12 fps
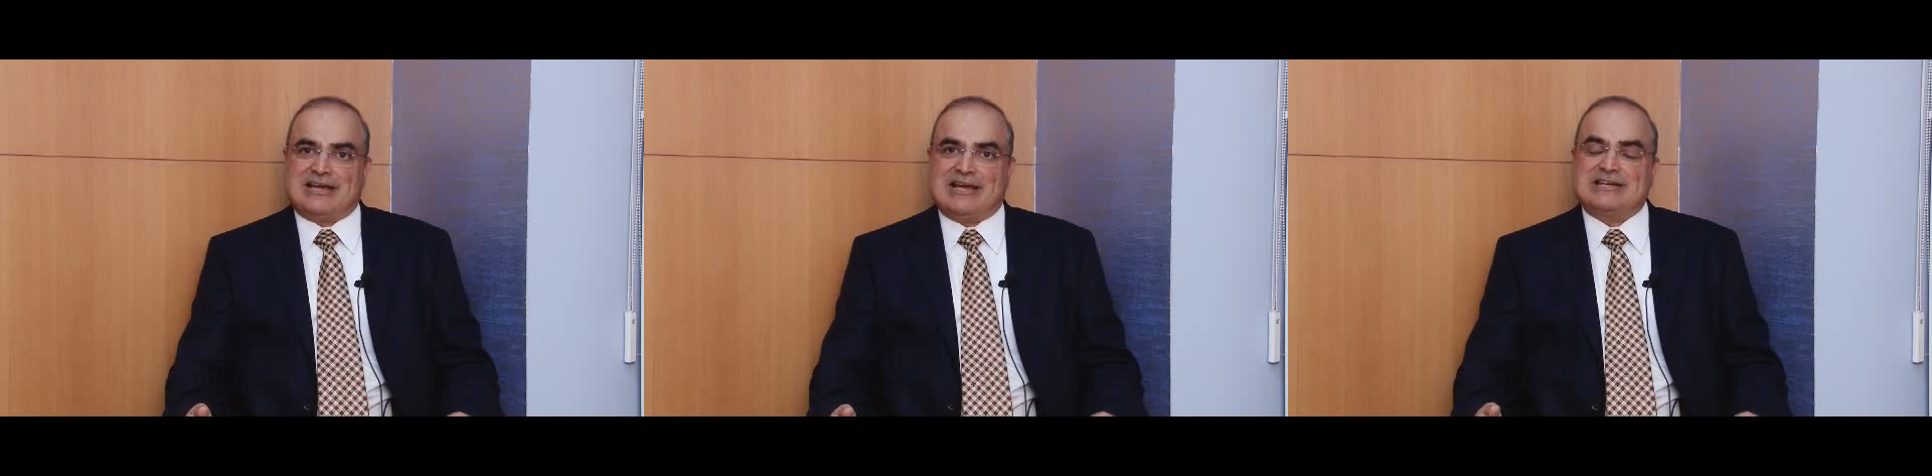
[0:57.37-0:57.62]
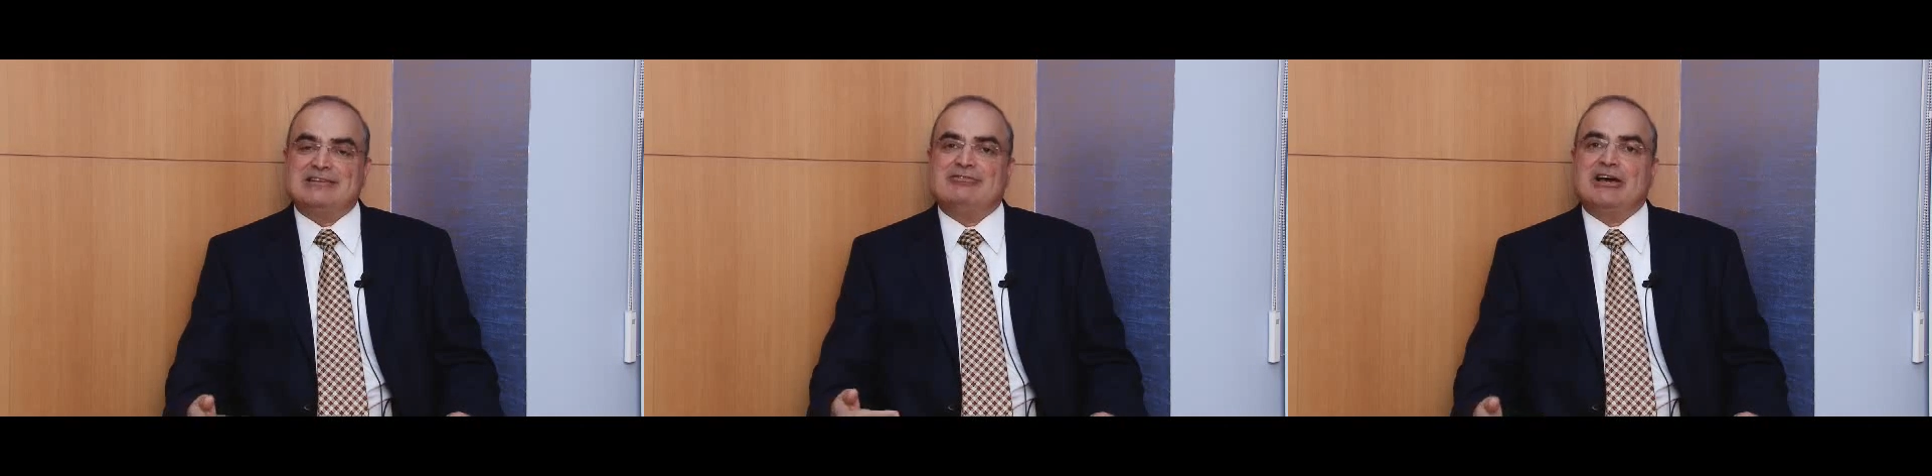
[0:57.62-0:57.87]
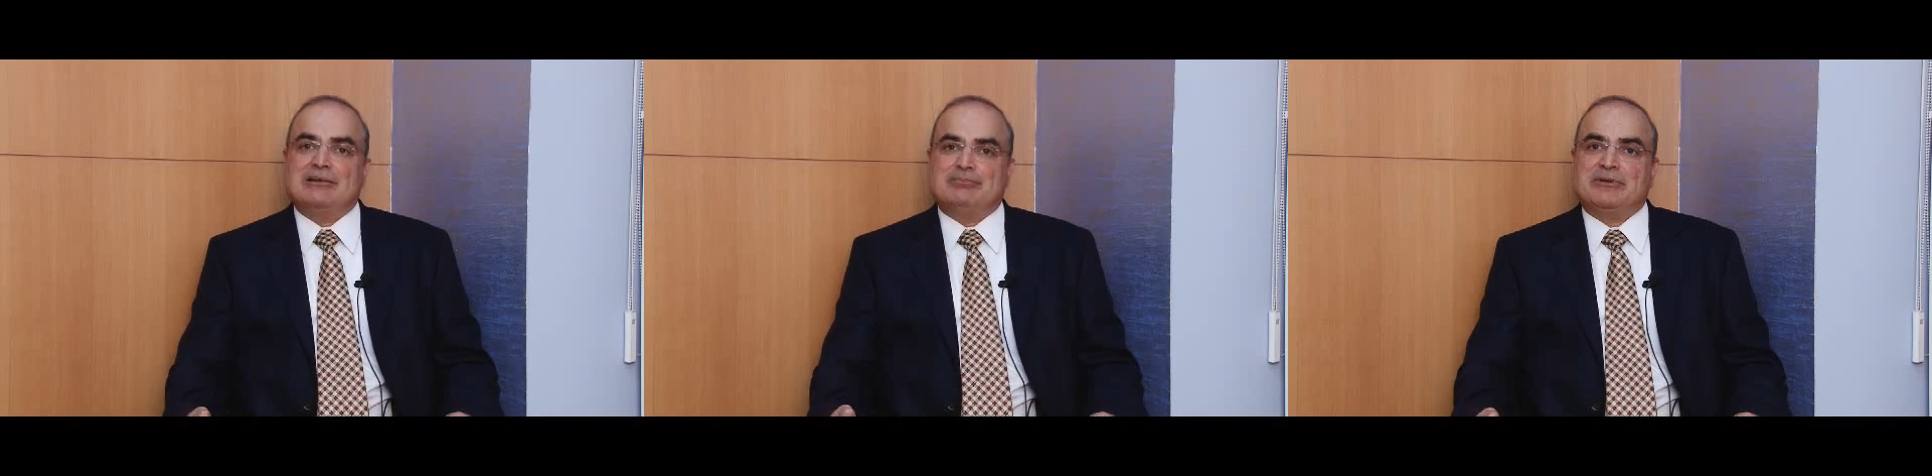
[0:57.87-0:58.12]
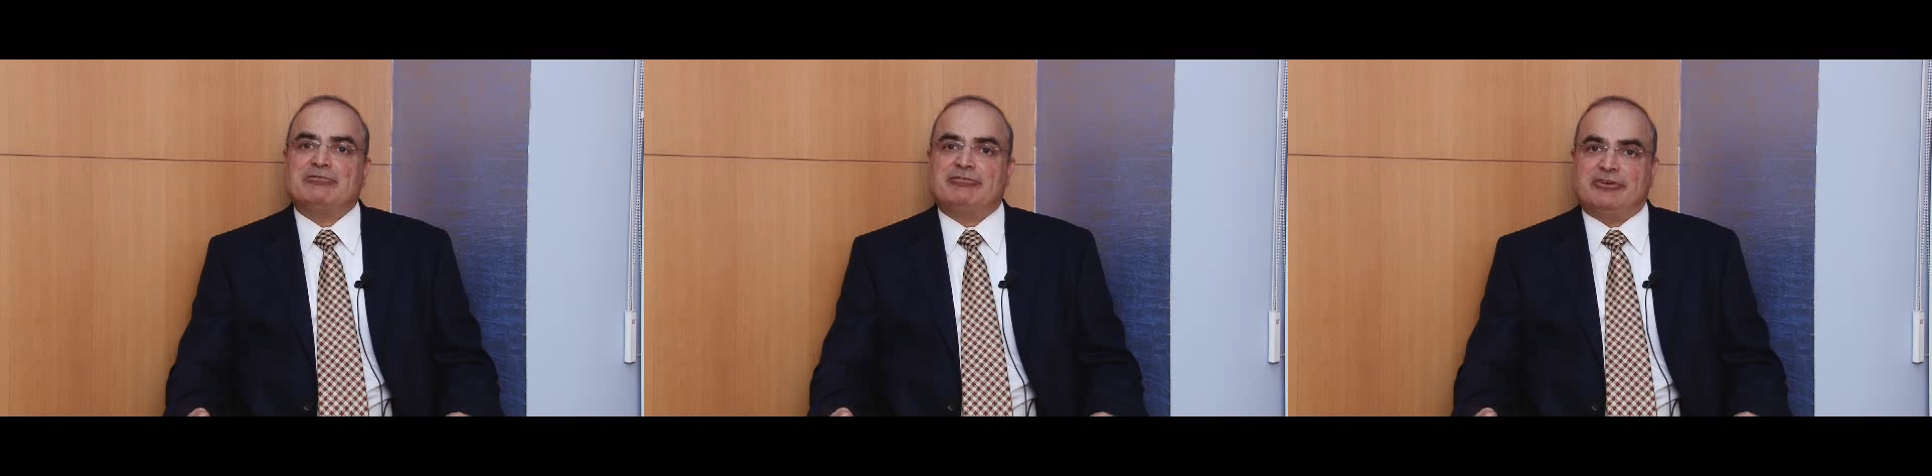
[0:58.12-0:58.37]
and
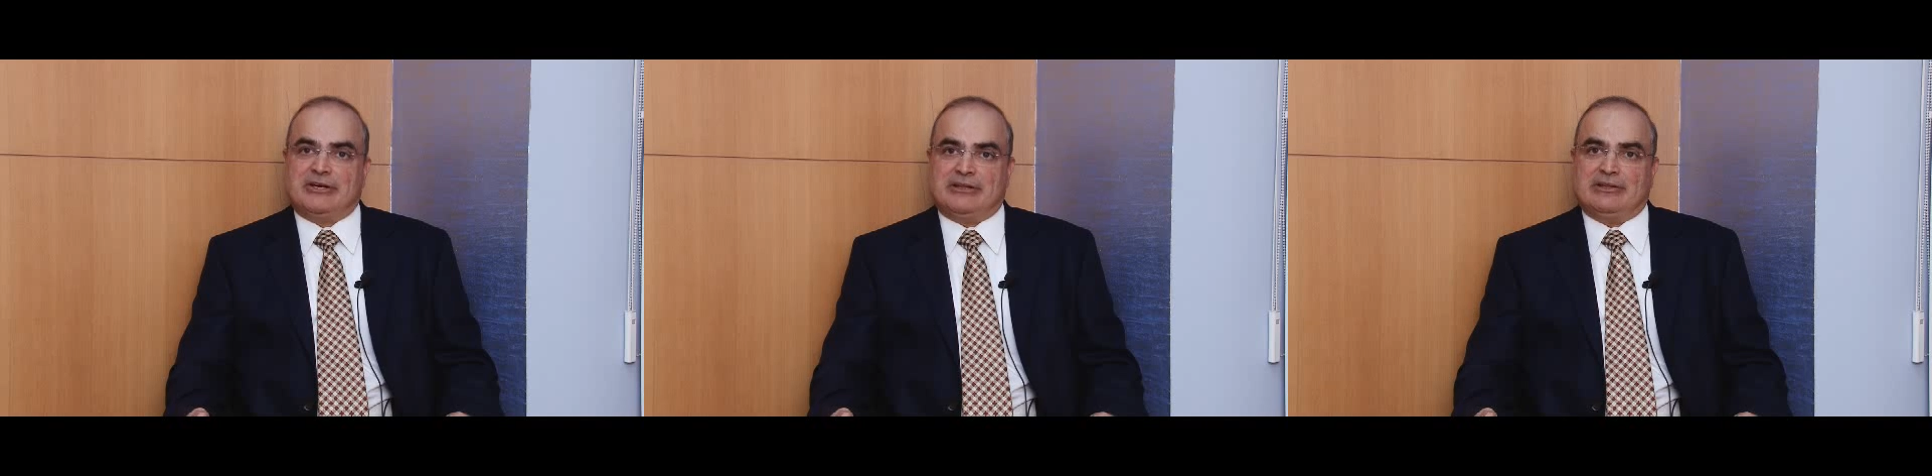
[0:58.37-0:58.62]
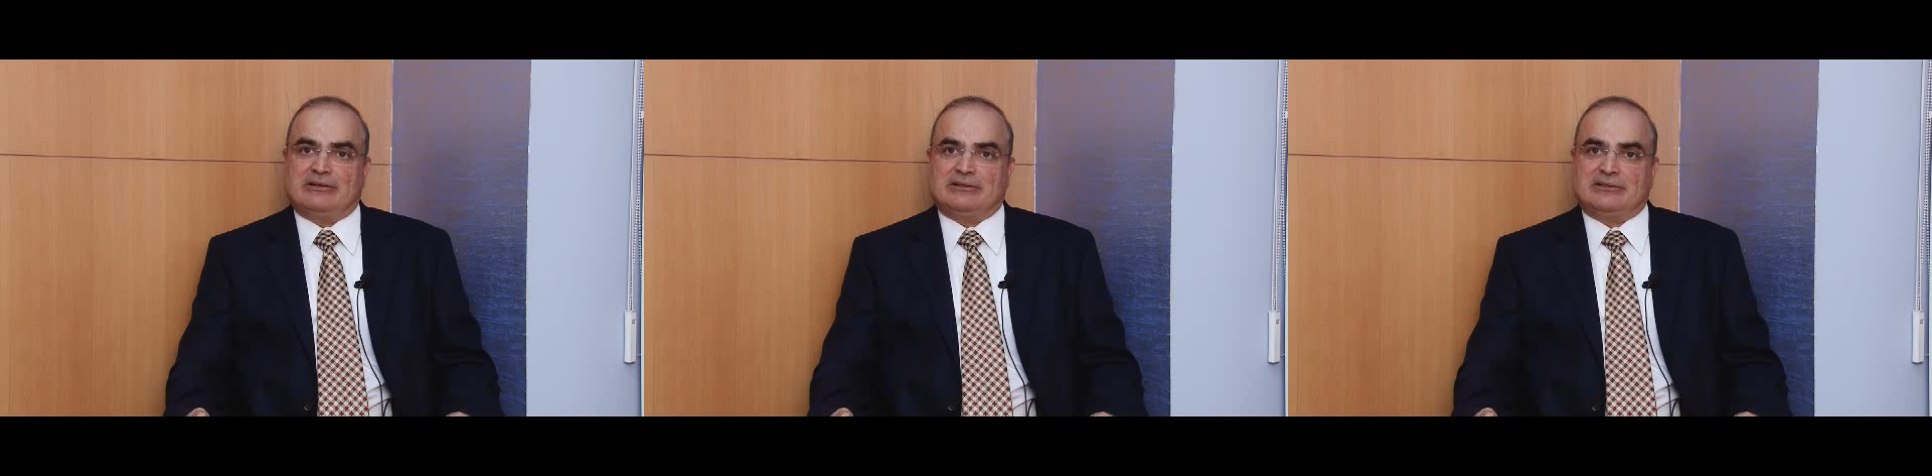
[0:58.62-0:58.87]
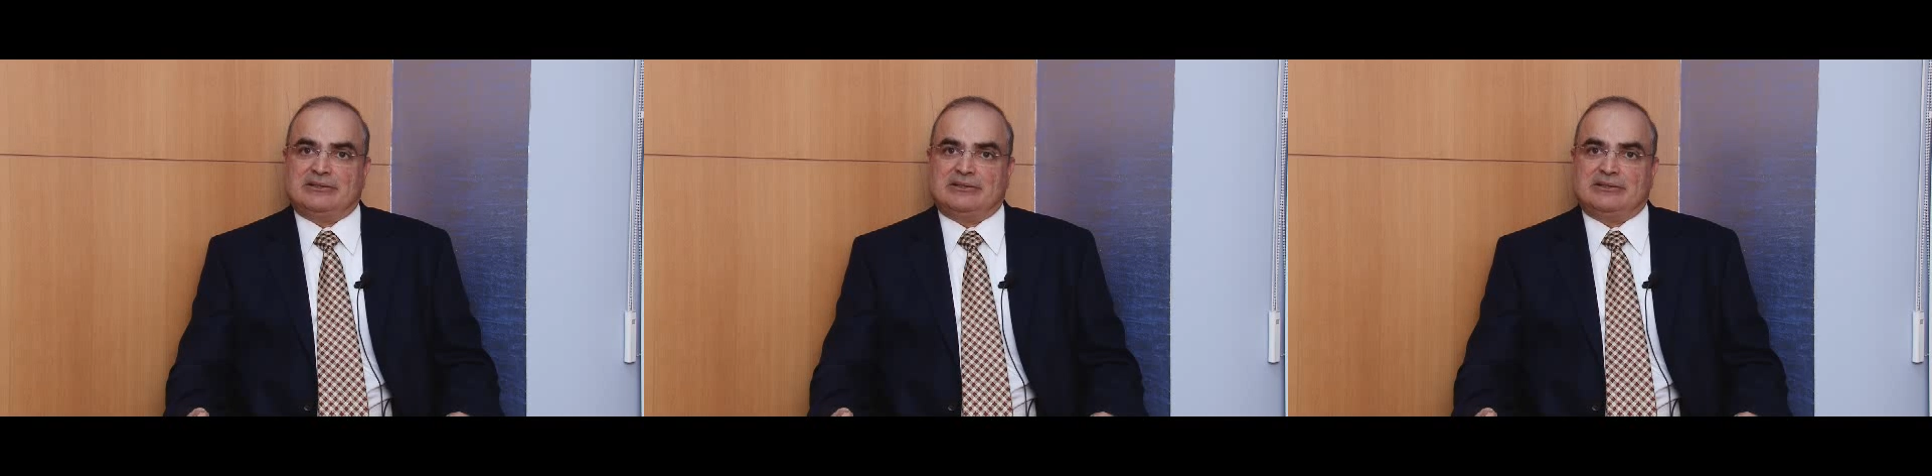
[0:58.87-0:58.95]
develop it further.